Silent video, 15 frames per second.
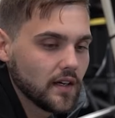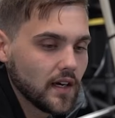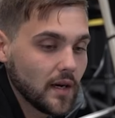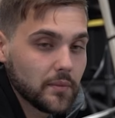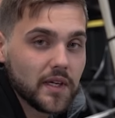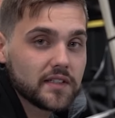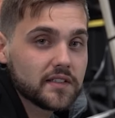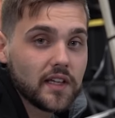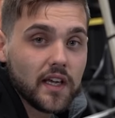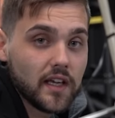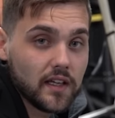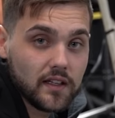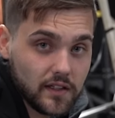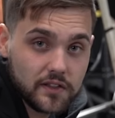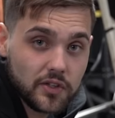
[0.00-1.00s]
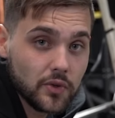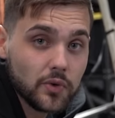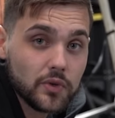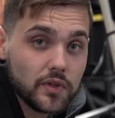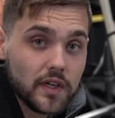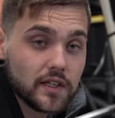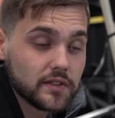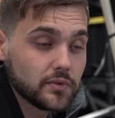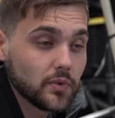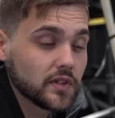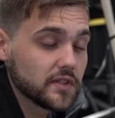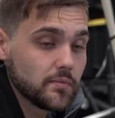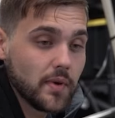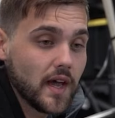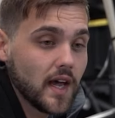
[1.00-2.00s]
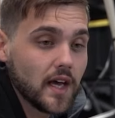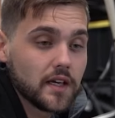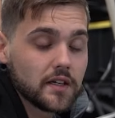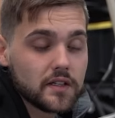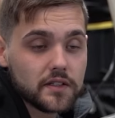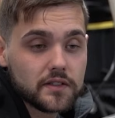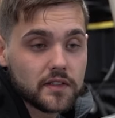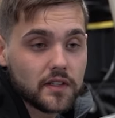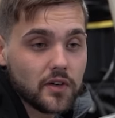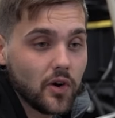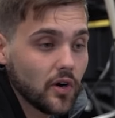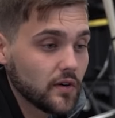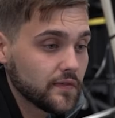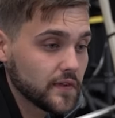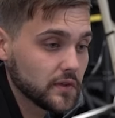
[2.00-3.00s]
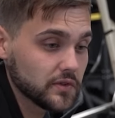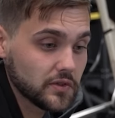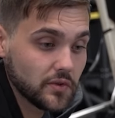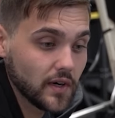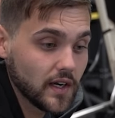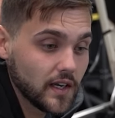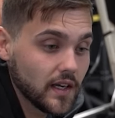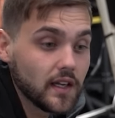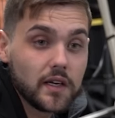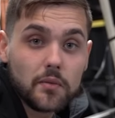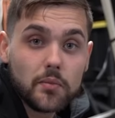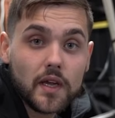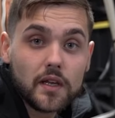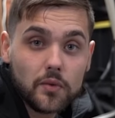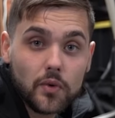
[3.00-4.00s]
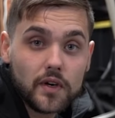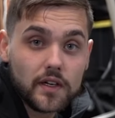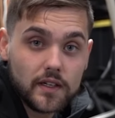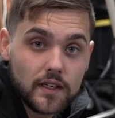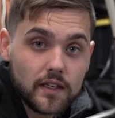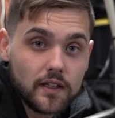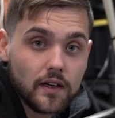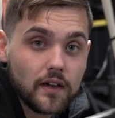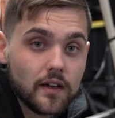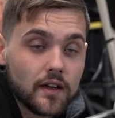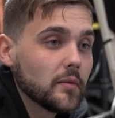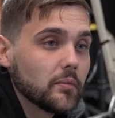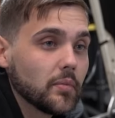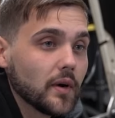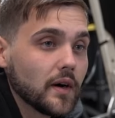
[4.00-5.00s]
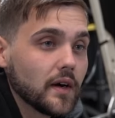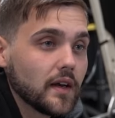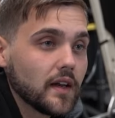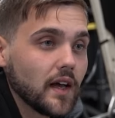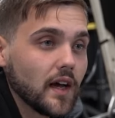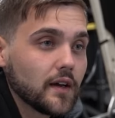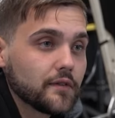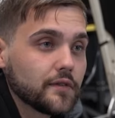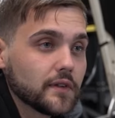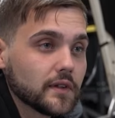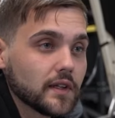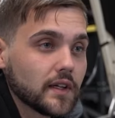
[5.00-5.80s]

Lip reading: I'm not saying the tune is what's bad, because the car feels great and it made what it did, but I feel